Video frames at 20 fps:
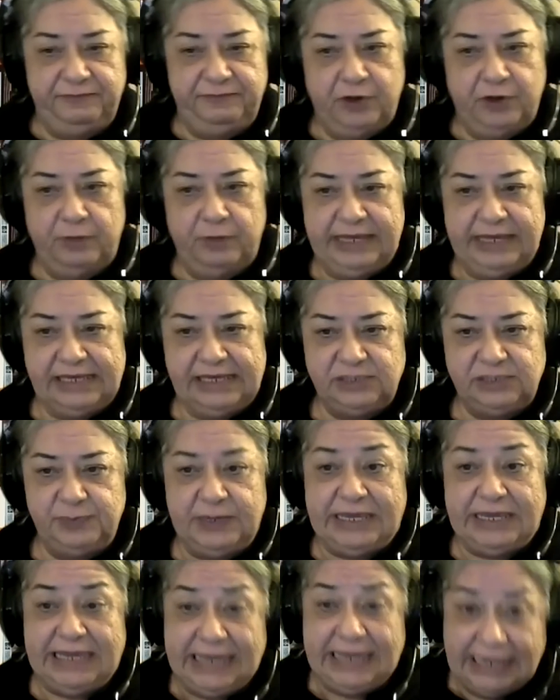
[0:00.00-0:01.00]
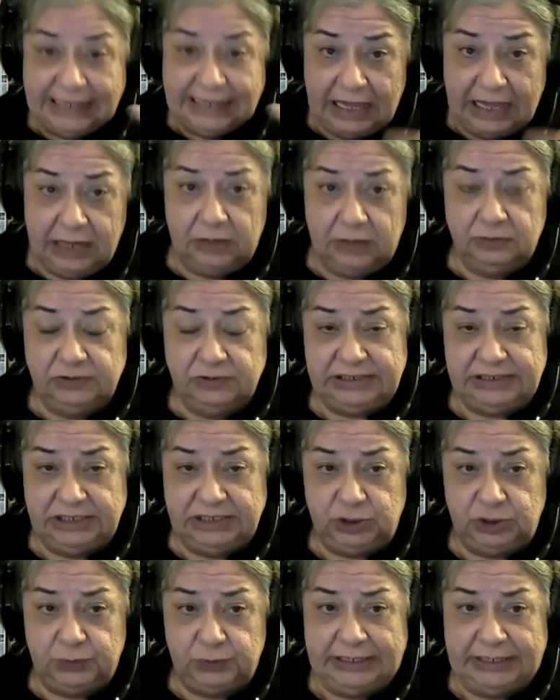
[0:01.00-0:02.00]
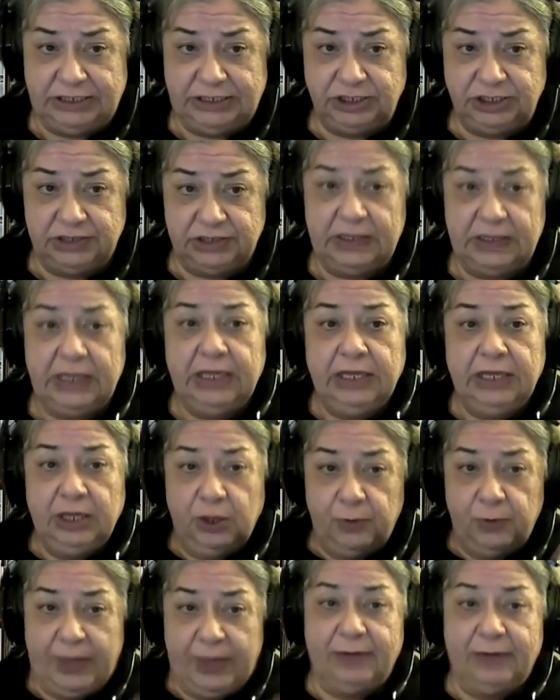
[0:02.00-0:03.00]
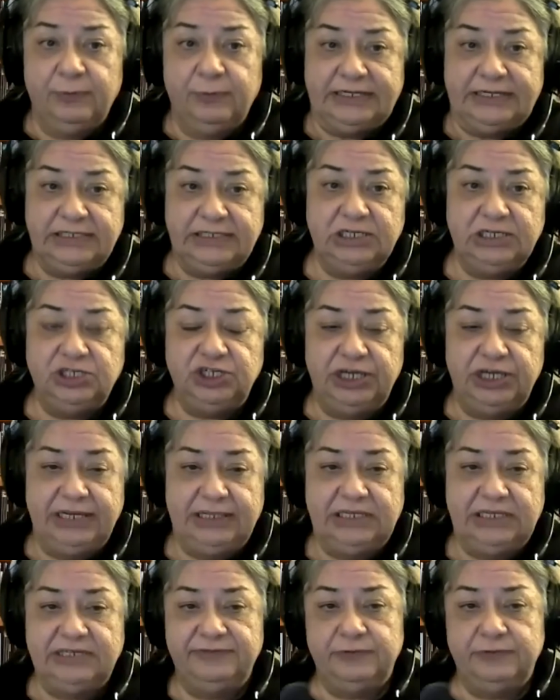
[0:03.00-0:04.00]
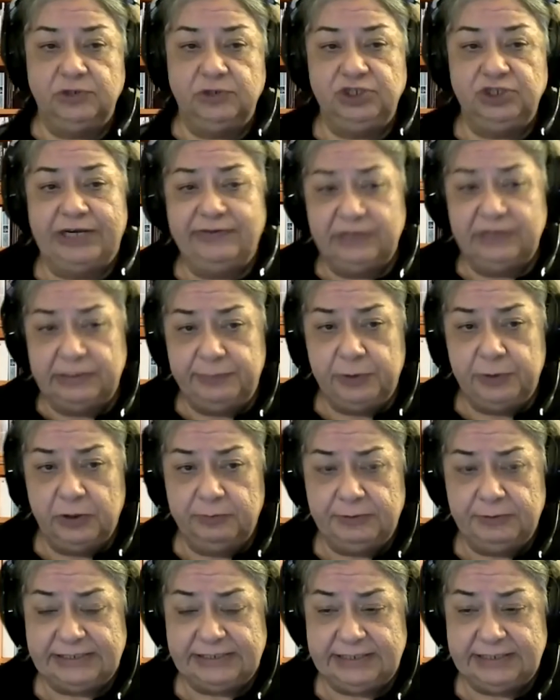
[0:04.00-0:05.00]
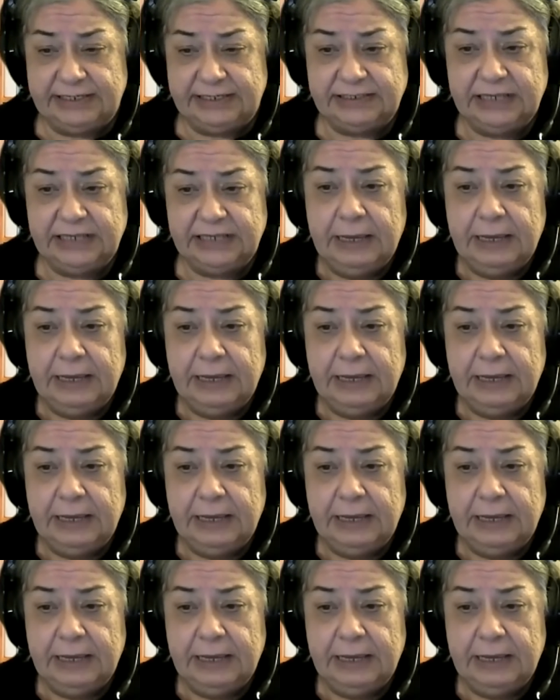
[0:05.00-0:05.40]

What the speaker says: from ESP in our situation, where we teach English for general purposes,